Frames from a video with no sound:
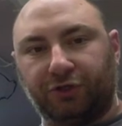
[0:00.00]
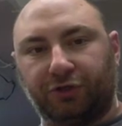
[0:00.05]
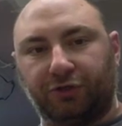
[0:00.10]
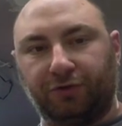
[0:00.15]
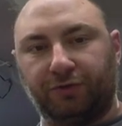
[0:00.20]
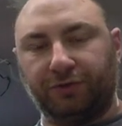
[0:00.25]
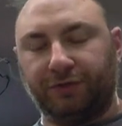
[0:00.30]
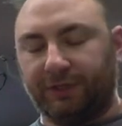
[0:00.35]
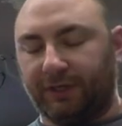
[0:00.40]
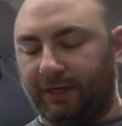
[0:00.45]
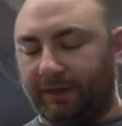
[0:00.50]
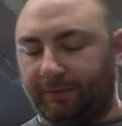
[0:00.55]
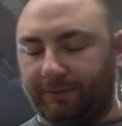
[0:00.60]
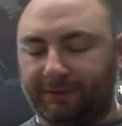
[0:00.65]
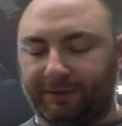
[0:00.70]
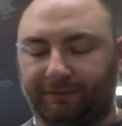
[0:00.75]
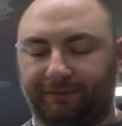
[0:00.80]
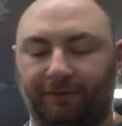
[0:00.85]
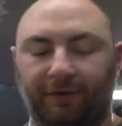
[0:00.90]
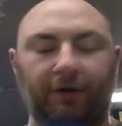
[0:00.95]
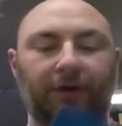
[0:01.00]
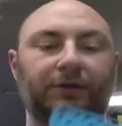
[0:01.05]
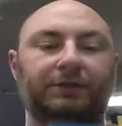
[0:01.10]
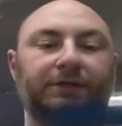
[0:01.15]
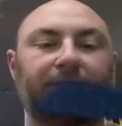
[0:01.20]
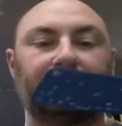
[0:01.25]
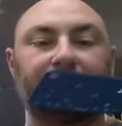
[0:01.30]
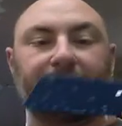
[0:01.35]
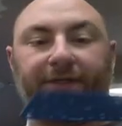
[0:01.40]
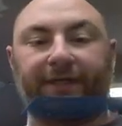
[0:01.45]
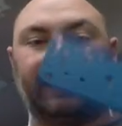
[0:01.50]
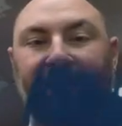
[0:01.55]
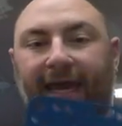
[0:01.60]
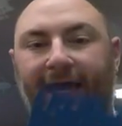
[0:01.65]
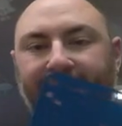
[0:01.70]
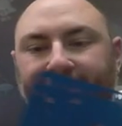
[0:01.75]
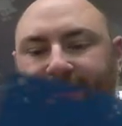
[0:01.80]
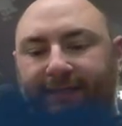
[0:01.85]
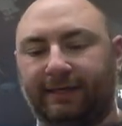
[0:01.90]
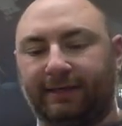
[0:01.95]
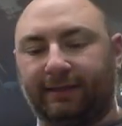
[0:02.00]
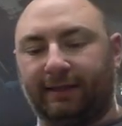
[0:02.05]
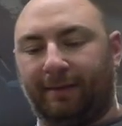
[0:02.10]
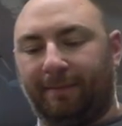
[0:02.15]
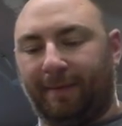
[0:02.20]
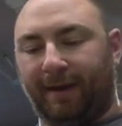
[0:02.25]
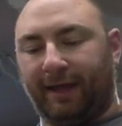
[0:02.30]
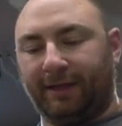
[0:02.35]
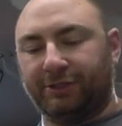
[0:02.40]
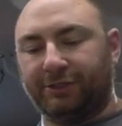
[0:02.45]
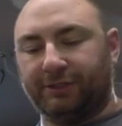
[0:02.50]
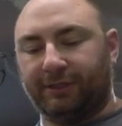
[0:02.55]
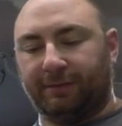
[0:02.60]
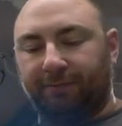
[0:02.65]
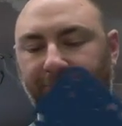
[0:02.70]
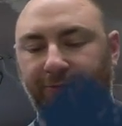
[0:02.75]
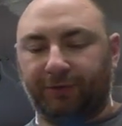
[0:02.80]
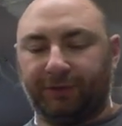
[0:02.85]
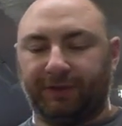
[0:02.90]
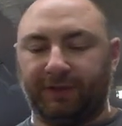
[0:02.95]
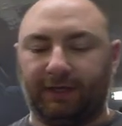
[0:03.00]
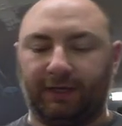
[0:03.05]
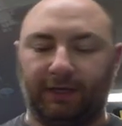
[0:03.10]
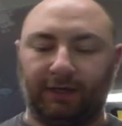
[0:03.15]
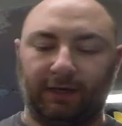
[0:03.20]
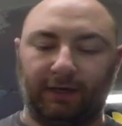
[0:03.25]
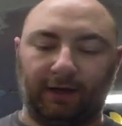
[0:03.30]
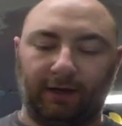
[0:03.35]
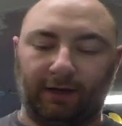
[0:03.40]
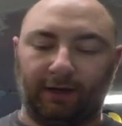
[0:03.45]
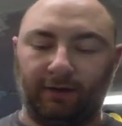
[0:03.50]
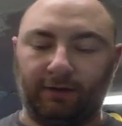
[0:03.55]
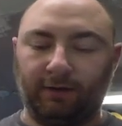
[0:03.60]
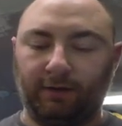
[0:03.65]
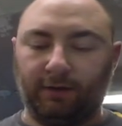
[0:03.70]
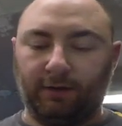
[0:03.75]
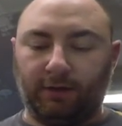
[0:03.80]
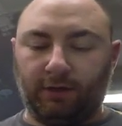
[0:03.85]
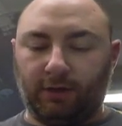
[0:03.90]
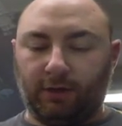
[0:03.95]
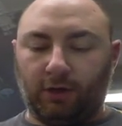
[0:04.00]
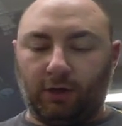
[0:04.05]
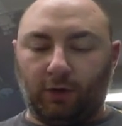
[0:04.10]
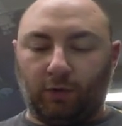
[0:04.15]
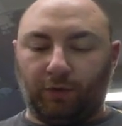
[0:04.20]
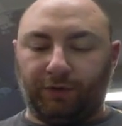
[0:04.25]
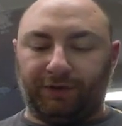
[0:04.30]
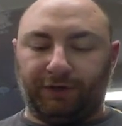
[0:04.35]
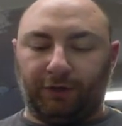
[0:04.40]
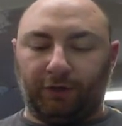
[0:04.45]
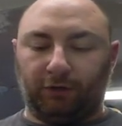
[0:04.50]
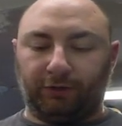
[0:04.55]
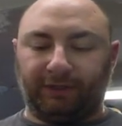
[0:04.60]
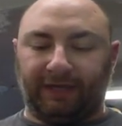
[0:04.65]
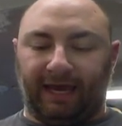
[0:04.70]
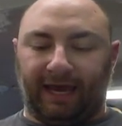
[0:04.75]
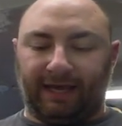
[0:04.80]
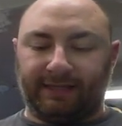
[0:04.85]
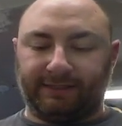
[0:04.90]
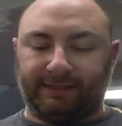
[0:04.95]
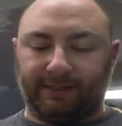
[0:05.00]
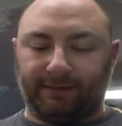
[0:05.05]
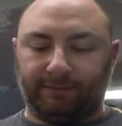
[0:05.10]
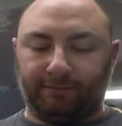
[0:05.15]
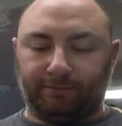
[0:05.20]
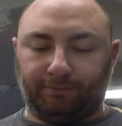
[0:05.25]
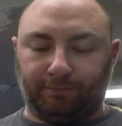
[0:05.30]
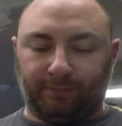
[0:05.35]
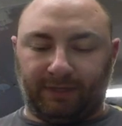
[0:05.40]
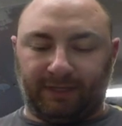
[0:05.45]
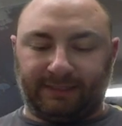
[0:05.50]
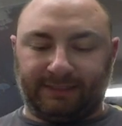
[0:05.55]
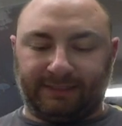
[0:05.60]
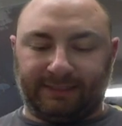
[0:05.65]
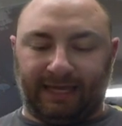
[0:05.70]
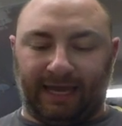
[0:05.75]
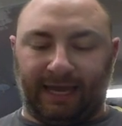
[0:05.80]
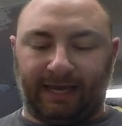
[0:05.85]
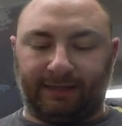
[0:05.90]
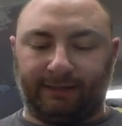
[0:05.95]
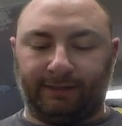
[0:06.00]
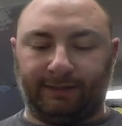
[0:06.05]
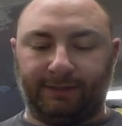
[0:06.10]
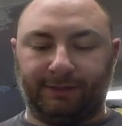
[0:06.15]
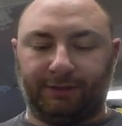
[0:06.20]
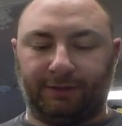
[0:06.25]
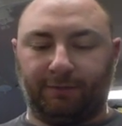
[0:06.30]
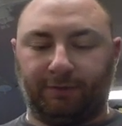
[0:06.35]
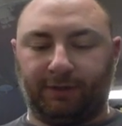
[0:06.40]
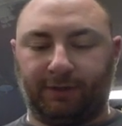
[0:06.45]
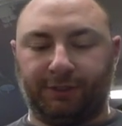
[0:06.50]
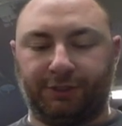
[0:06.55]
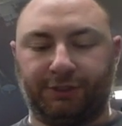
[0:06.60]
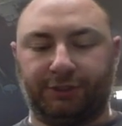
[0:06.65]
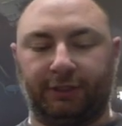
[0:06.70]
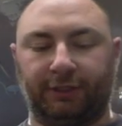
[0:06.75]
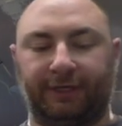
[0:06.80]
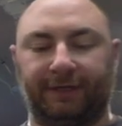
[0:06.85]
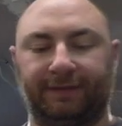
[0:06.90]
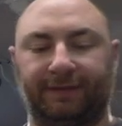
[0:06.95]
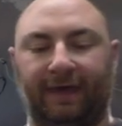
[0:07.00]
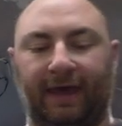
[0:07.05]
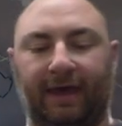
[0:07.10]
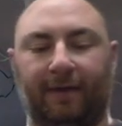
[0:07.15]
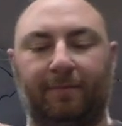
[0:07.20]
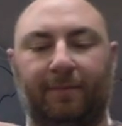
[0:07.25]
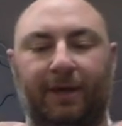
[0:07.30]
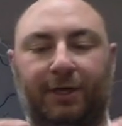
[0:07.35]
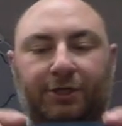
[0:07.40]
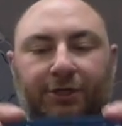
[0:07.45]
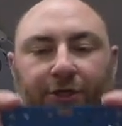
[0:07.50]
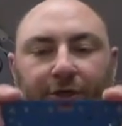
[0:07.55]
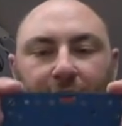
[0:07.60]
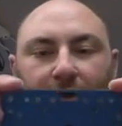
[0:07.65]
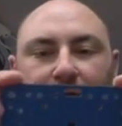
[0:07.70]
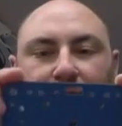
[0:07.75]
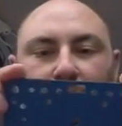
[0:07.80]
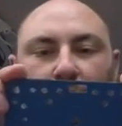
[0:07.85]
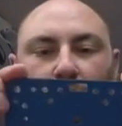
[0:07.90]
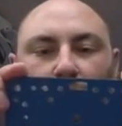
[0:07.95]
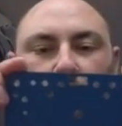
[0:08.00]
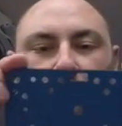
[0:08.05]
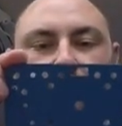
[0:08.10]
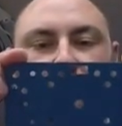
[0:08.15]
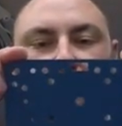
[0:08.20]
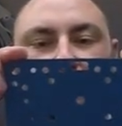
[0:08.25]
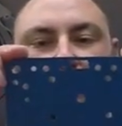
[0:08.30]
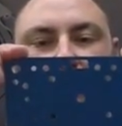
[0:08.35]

screws on it was the first, and there's a gasket that matches up with the old gasket exactly. So you want to just look at that and make sure all the holes are